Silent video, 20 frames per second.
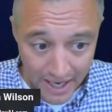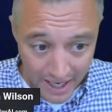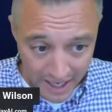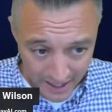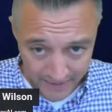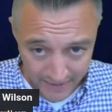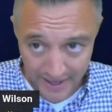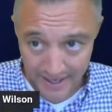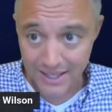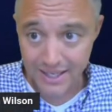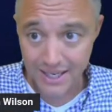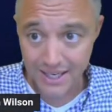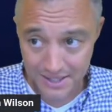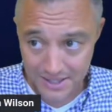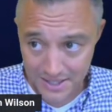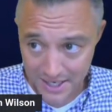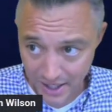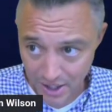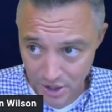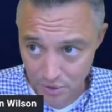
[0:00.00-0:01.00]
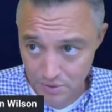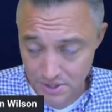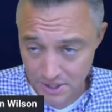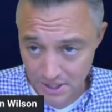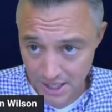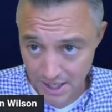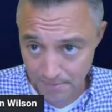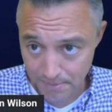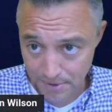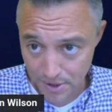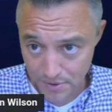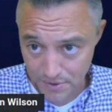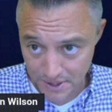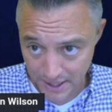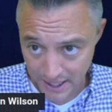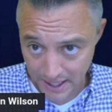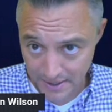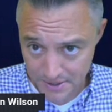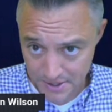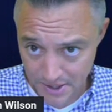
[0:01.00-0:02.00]
and then continue to keep
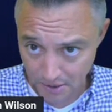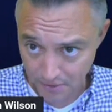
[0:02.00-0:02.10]
using it.